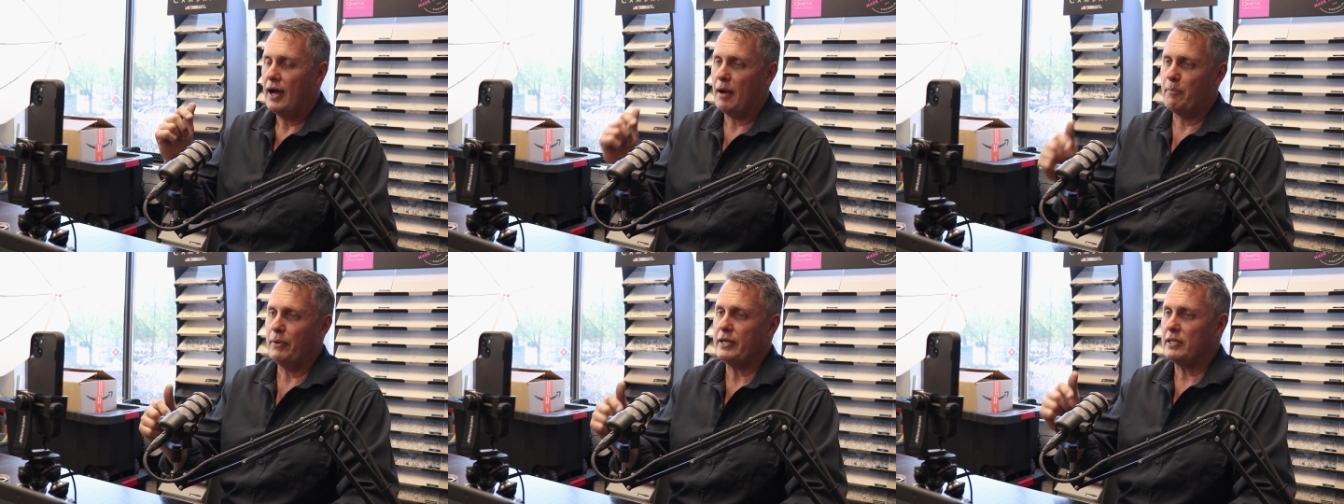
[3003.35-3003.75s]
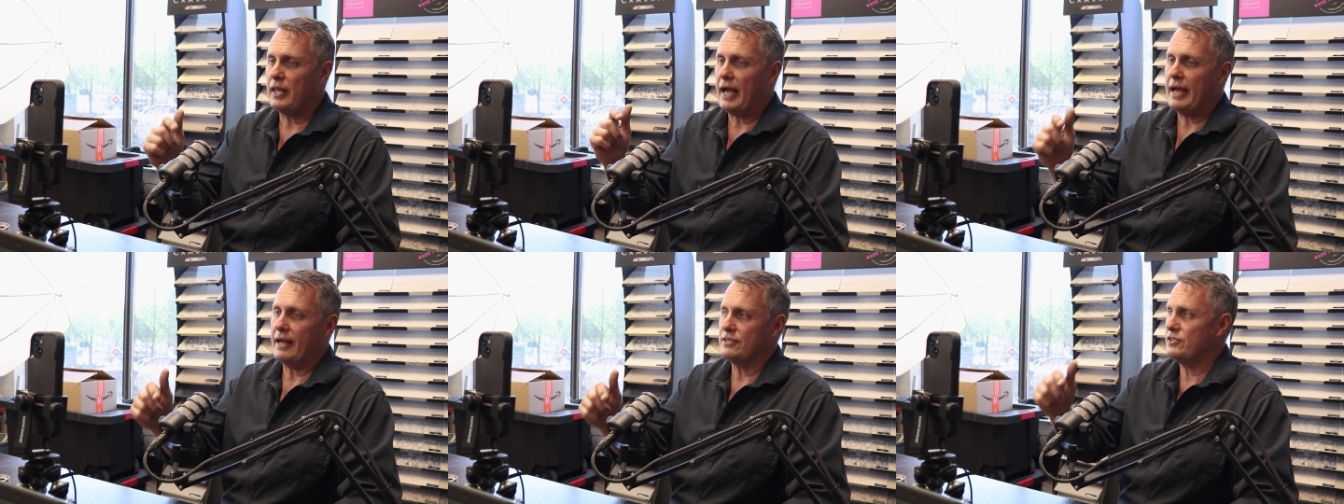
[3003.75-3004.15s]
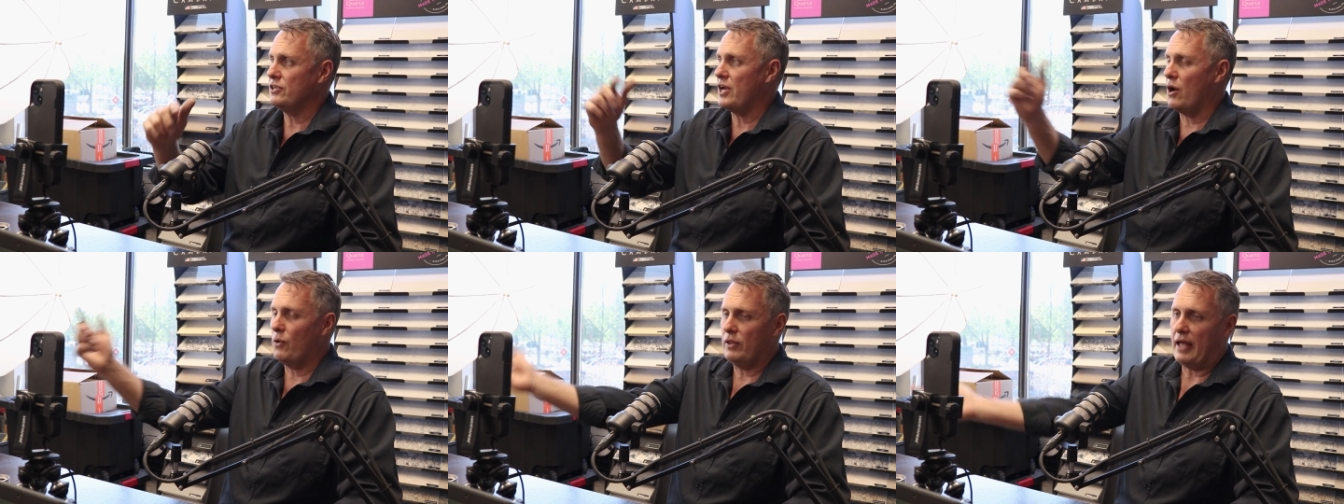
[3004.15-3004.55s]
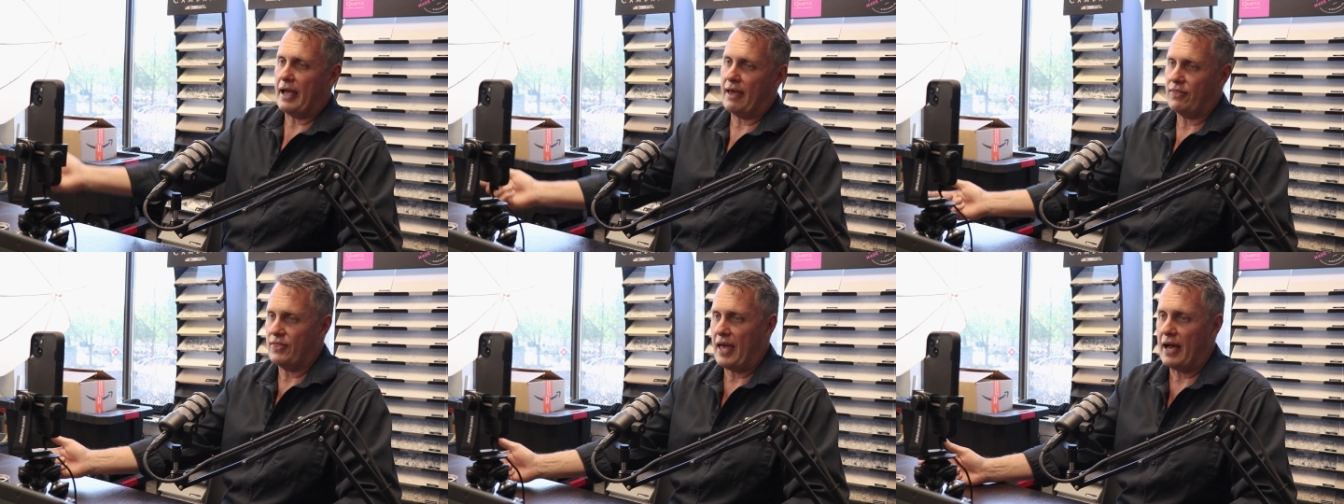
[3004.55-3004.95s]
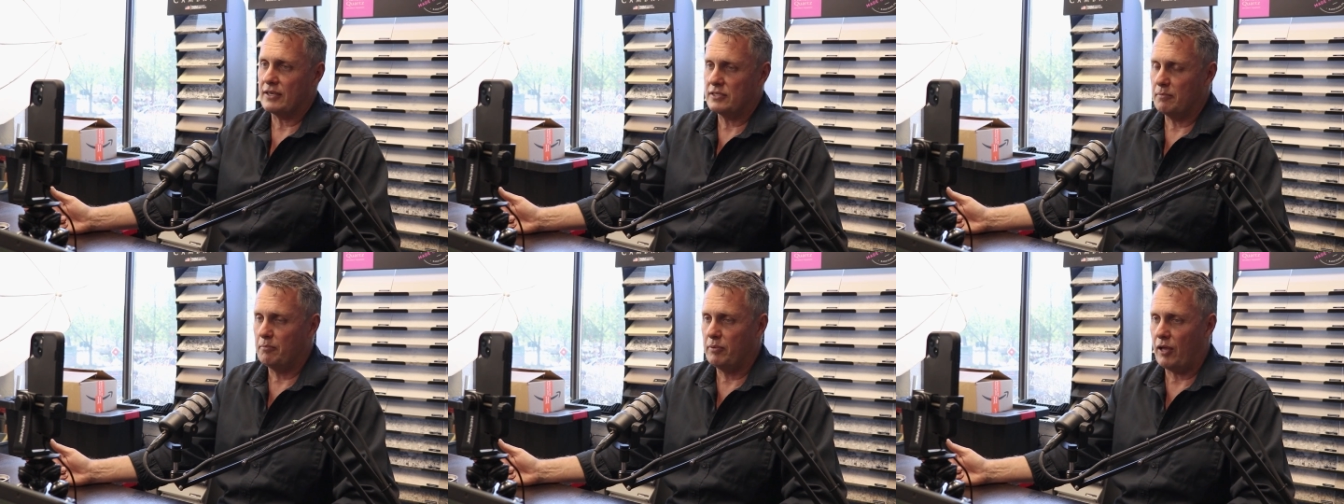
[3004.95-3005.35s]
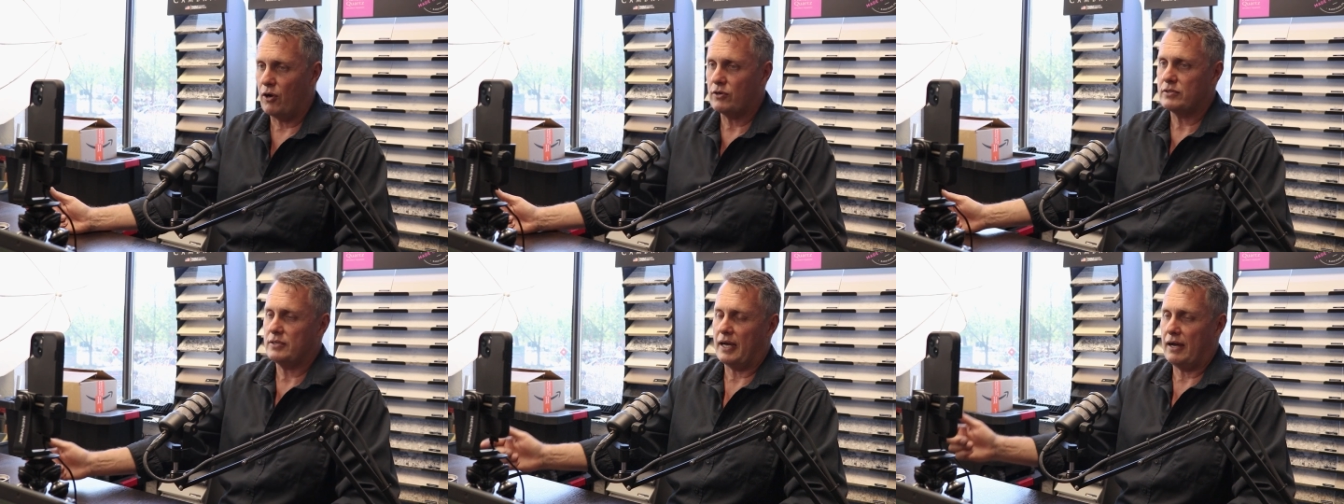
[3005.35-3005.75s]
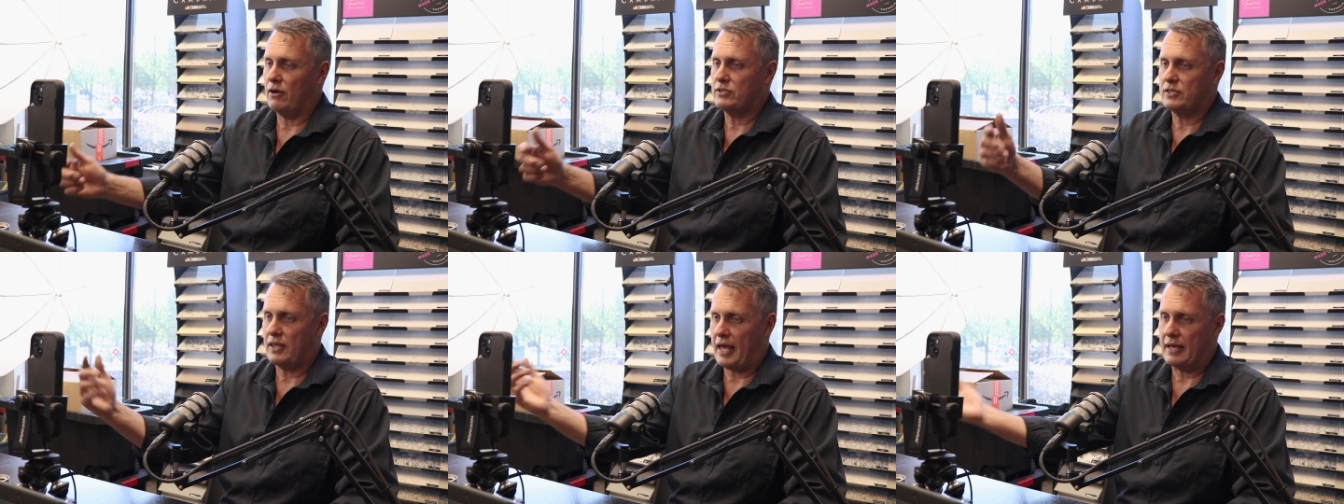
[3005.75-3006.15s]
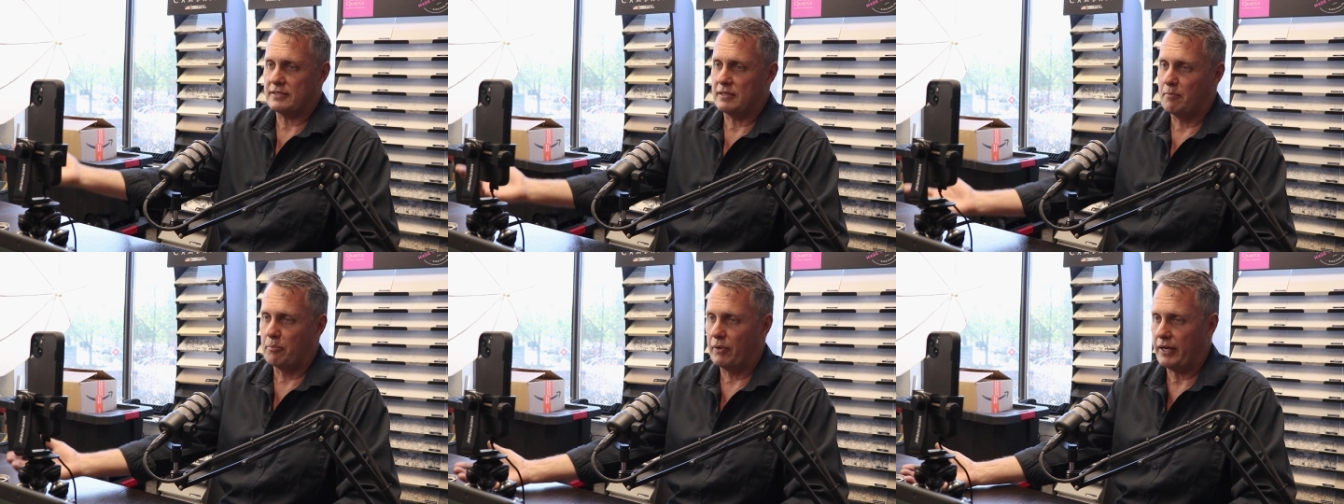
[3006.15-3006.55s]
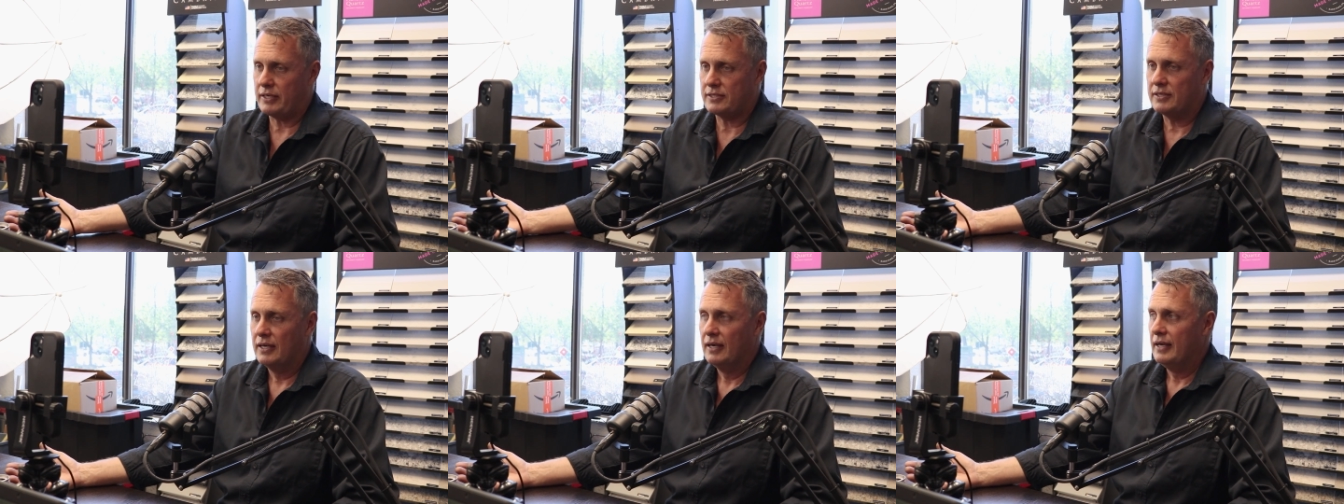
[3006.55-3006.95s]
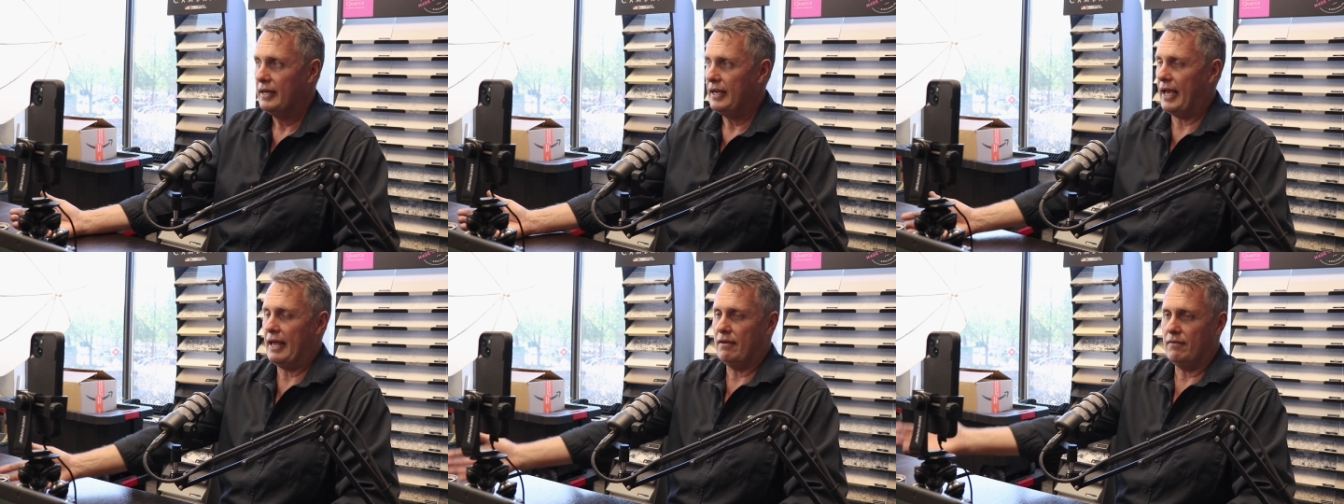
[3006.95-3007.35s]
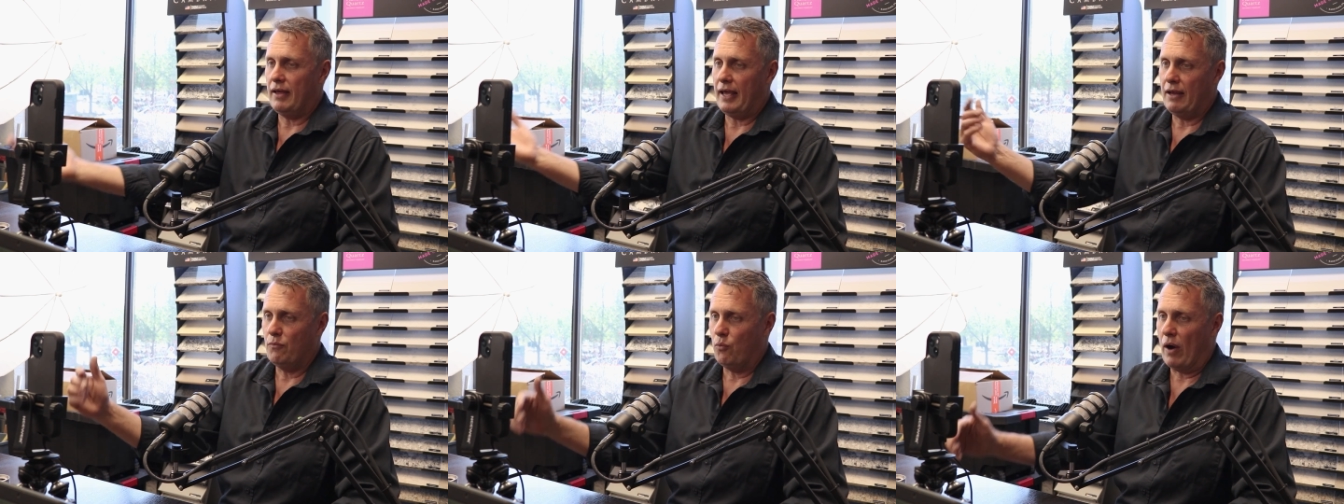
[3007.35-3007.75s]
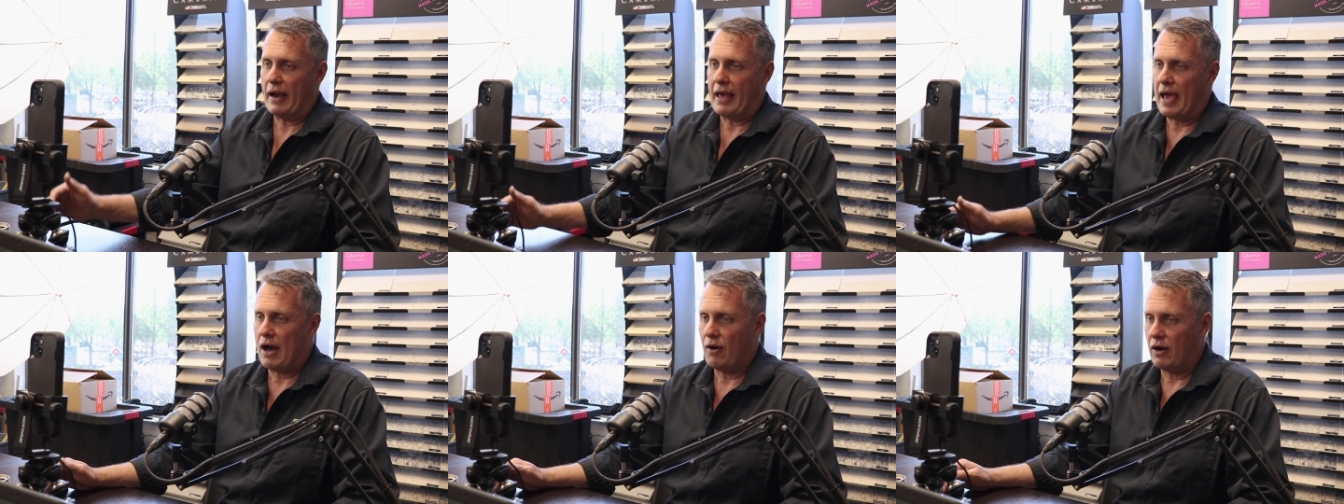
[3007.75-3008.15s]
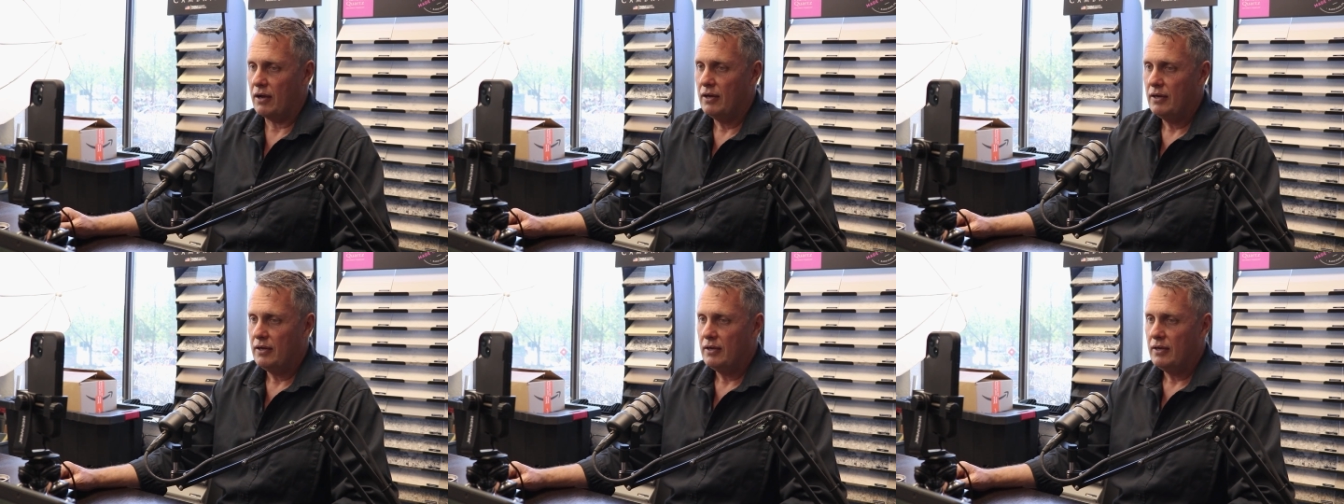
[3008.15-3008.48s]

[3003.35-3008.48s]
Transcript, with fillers: A bricklayer doesn't go and lay a thousand blocks, uh, a thousand bricks in in one hour